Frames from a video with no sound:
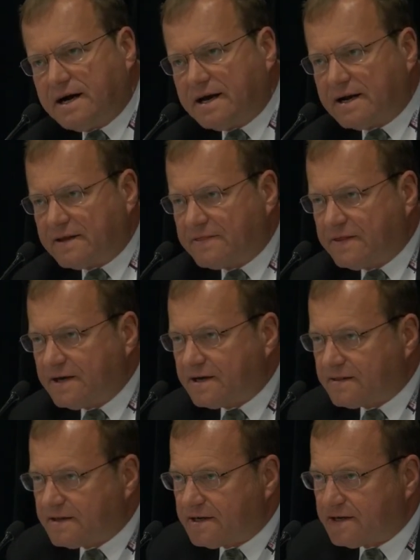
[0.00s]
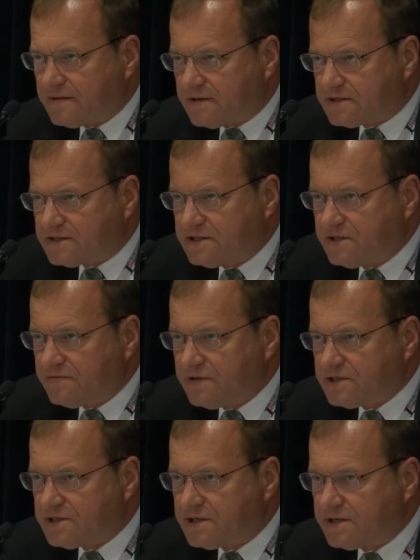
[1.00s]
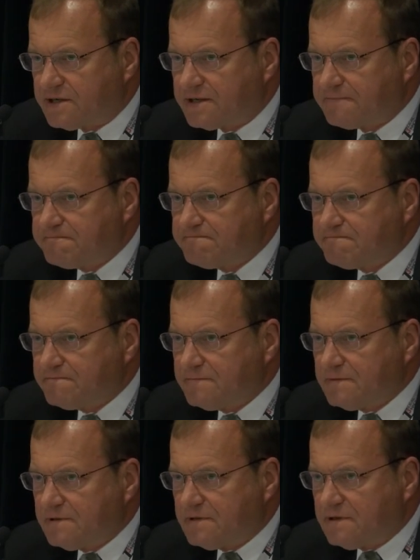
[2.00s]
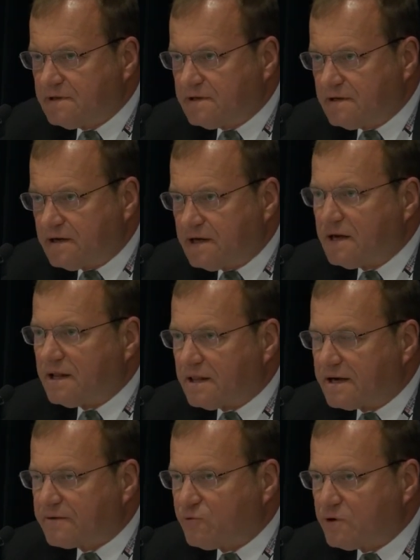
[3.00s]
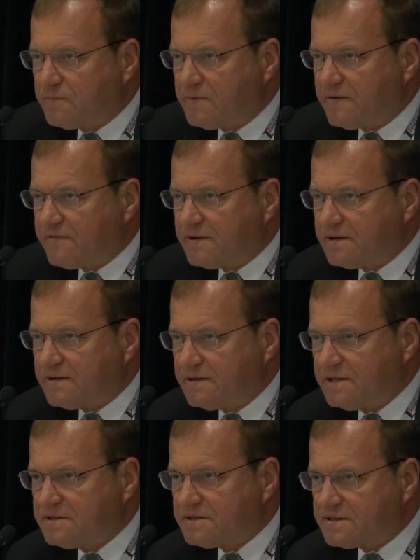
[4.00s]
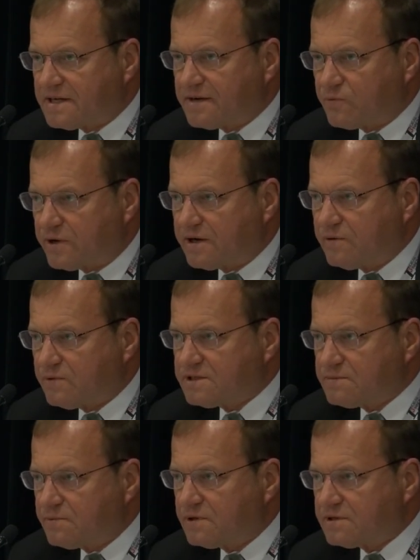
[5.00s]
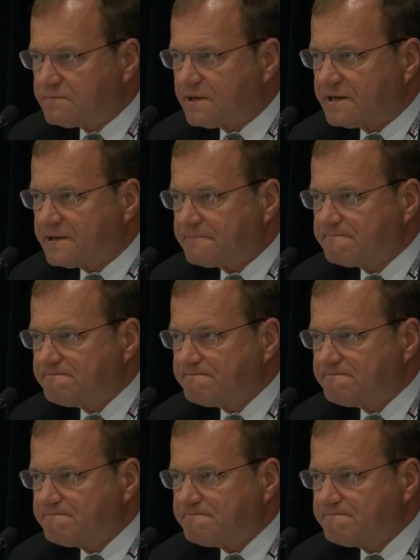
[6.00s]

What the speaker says: I think the senior visionary, like Warren Buffett, needs to say where he wants to put his money.